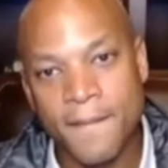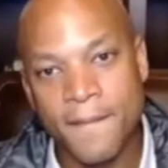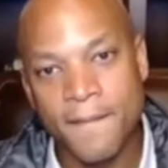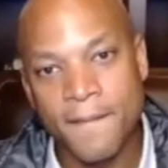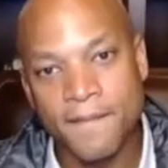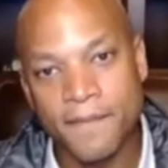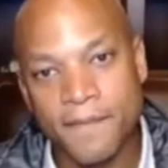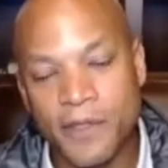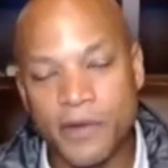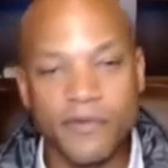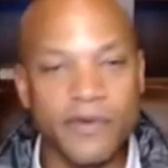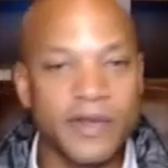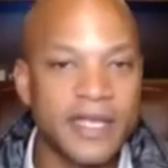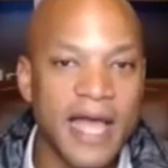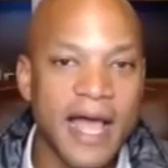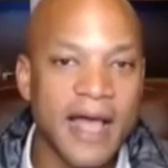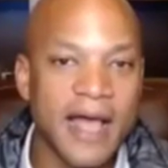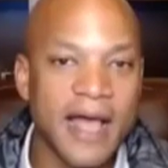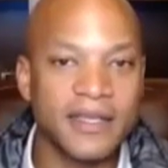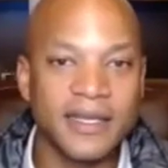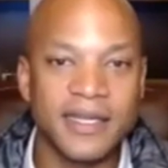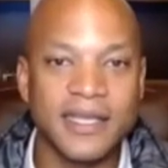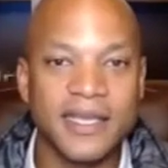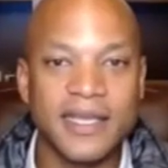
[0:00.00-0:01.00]
The
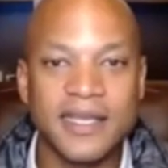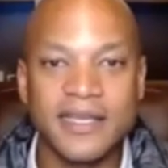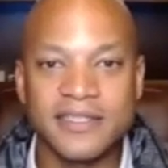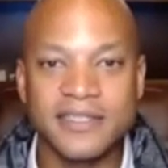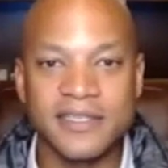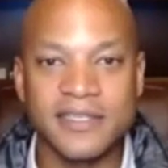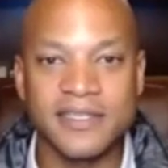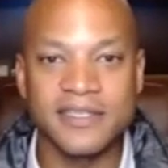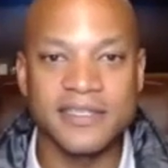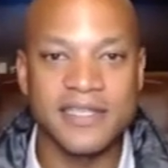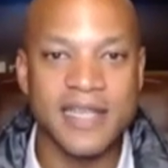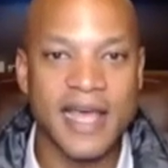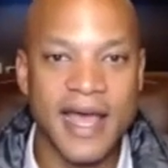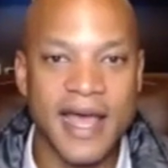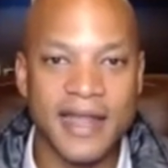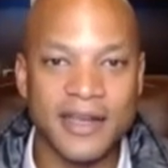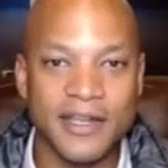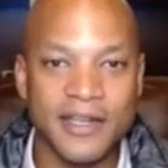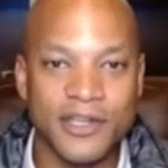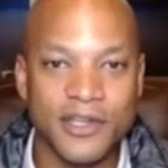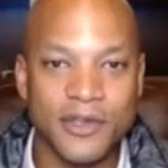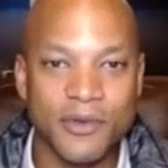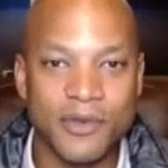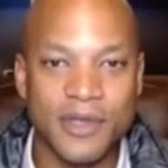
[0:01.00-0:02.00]
reality is
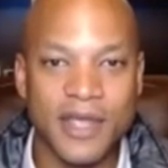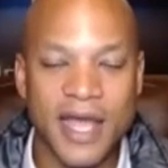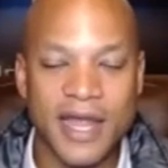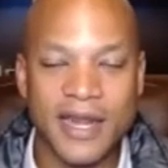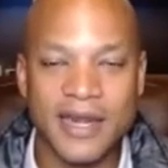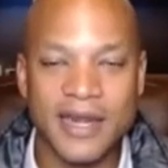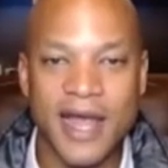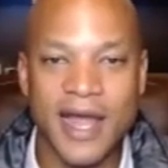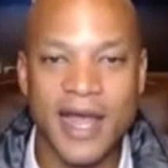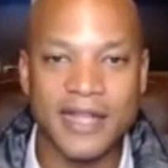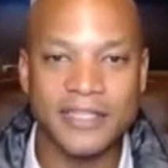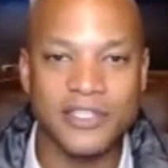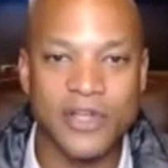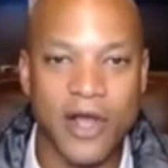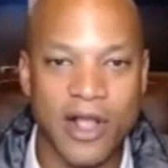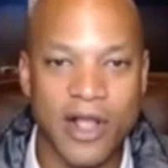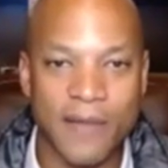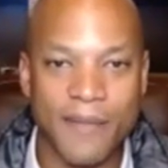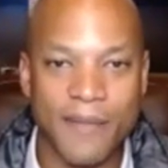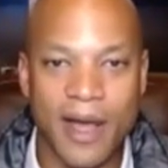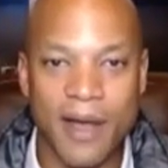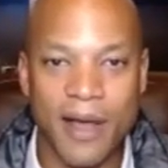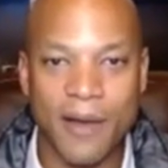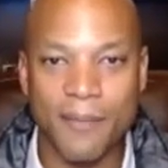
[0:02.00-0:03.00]
that you cannot talk
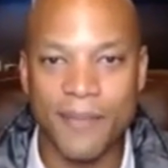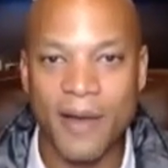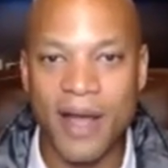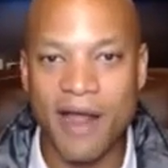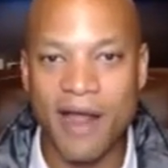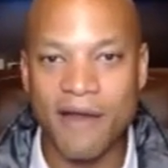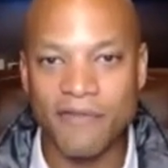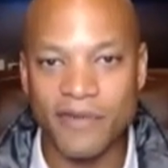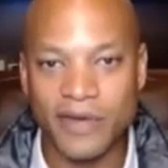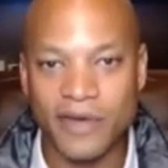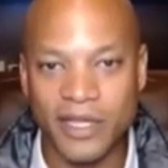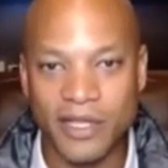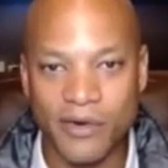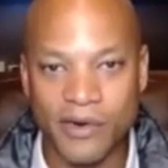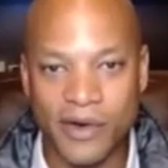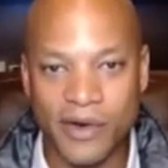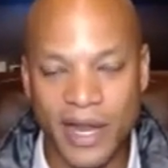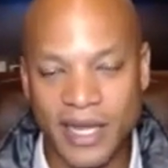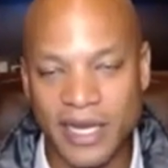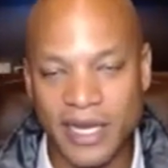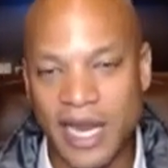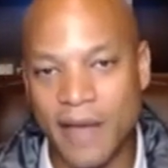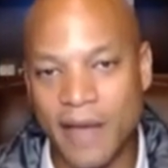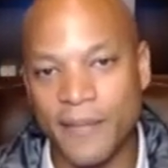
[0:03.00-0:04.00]
about poverty or
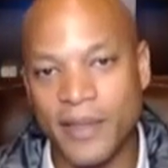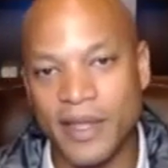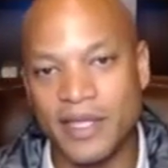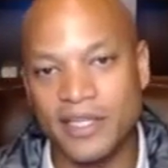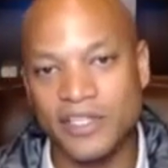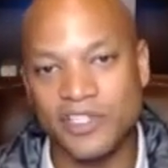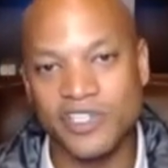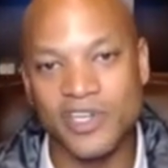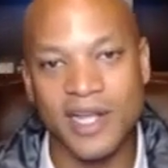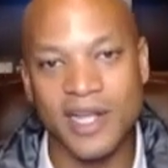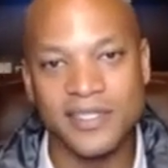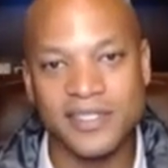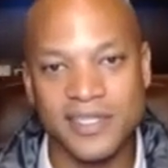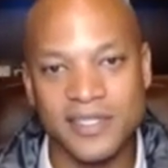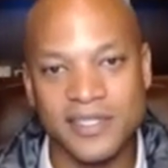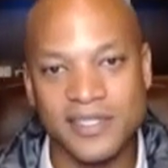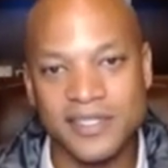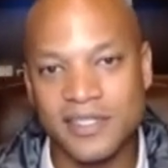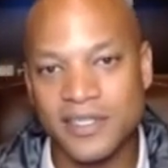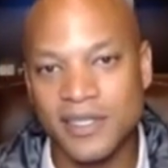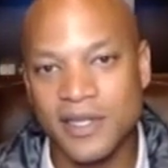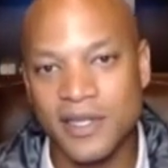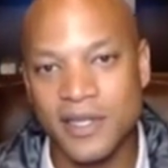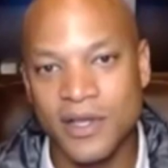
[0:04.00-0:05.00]
economic
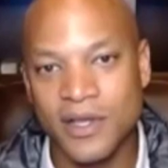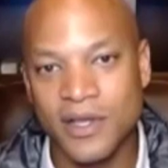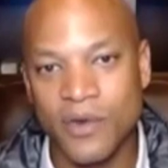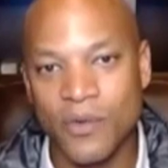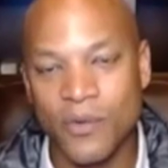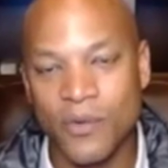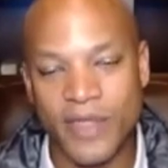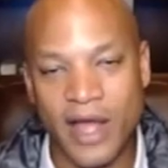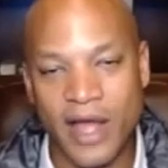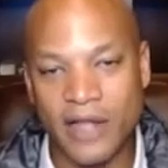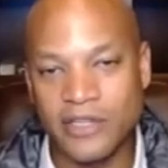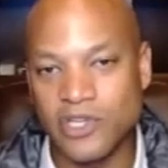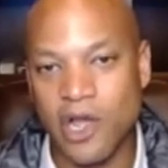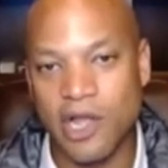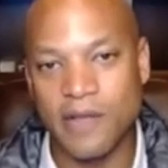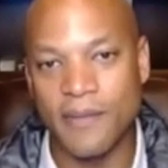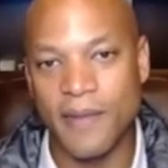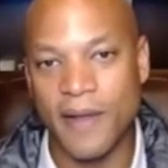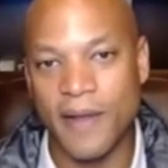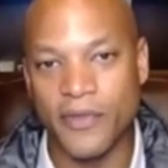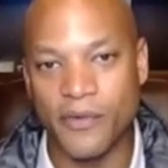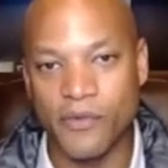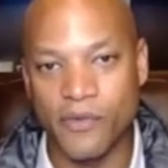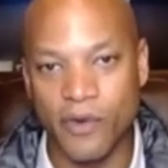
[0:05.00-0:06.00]
injustice without talking
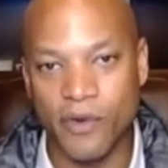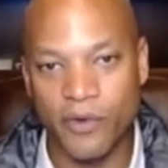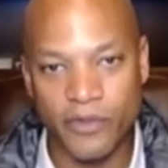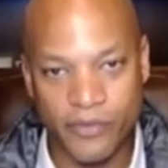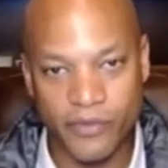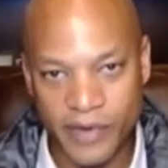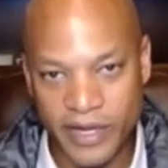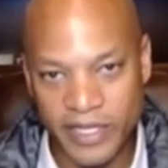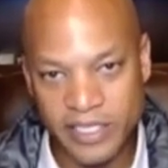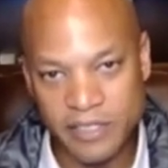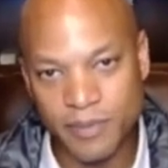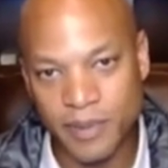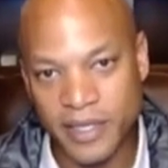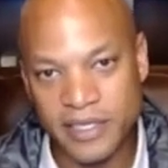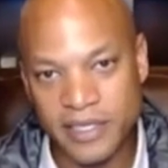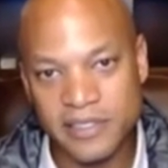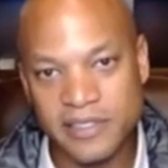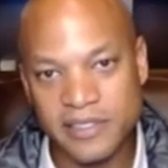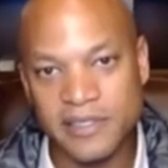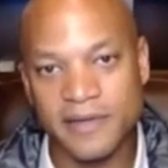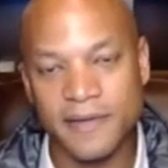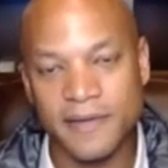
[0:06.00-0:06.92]
about the role that race plays.